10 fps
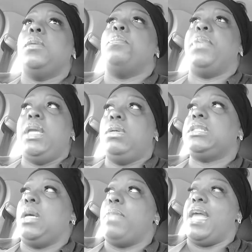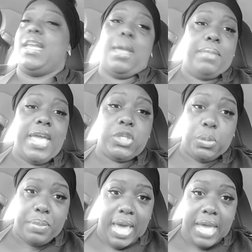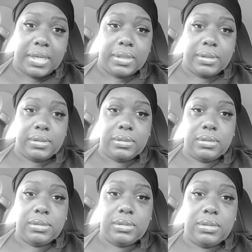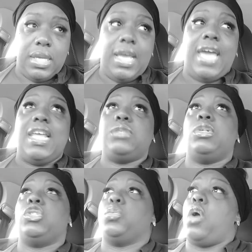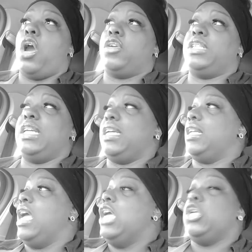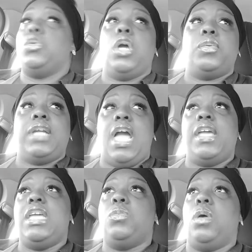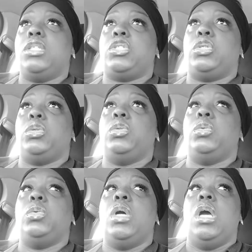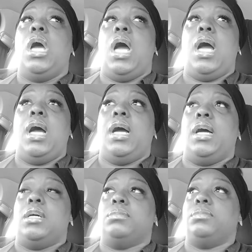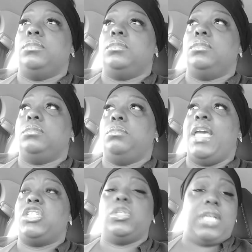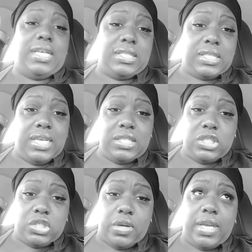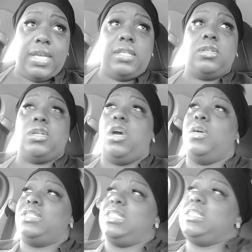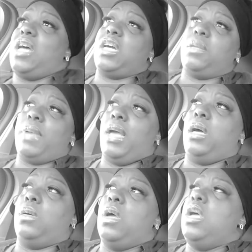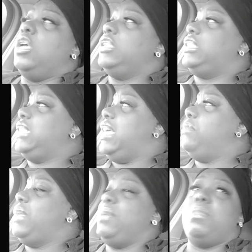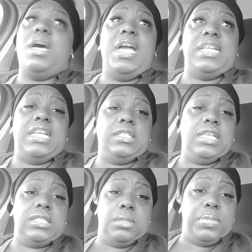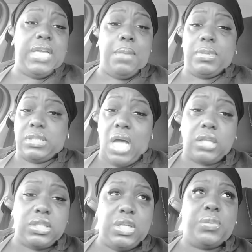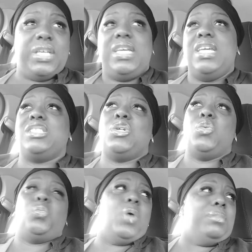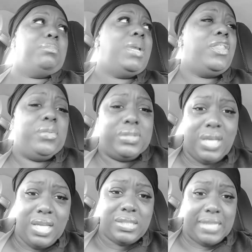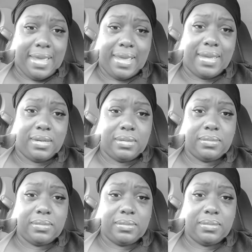Be with somebody that make you better. And that's what Jerrod did. You know, now he wants to um, make sure that his kids are straight, you know, and she's talking about send me money just to be able to talk to your kids. Oh, what mother does that?